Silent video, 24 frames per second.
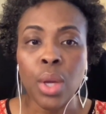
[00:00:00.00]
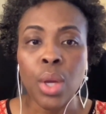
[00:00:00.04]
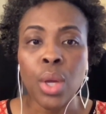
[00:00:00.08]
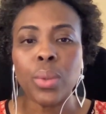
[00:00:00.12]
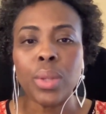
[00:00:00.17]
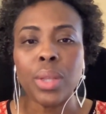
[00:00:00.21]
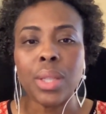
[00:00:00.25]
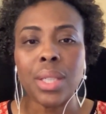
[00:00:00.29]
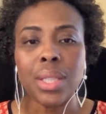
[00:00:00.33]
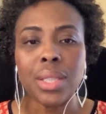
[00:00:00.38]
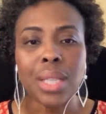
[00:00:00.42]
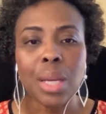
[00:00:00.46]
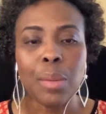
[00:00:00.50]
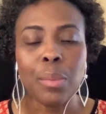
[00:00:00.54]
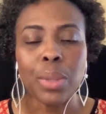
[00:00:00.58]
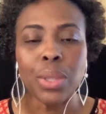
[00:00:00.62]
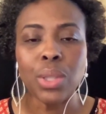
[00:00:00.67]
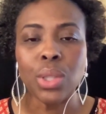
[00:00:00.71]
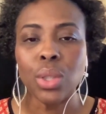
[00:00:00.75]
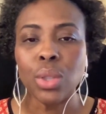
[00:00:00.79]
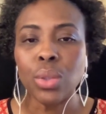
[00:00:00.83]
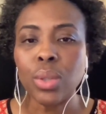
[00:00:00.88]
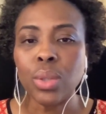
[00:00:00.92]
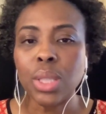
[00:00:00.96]
This
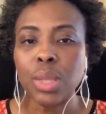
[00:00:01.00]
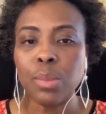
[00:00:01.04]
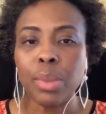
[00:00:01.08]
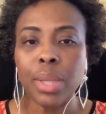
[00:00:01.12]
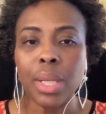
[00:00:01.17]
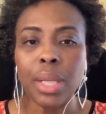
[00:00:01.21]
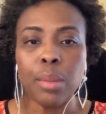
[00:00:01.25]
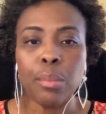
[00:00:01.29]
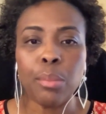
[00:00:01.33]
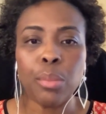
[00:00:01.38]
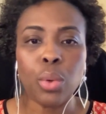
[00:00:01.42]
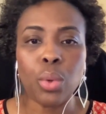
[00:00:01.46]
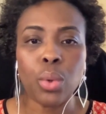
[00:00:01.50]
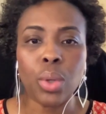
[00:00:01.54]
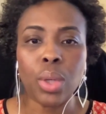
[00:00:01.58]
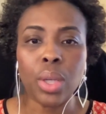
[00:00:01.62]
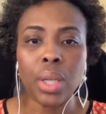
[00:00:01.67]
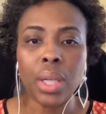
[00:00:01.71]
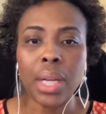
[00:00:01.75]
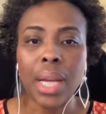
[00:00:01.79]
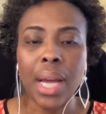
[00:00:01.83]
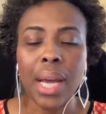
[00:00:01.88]
episode is being born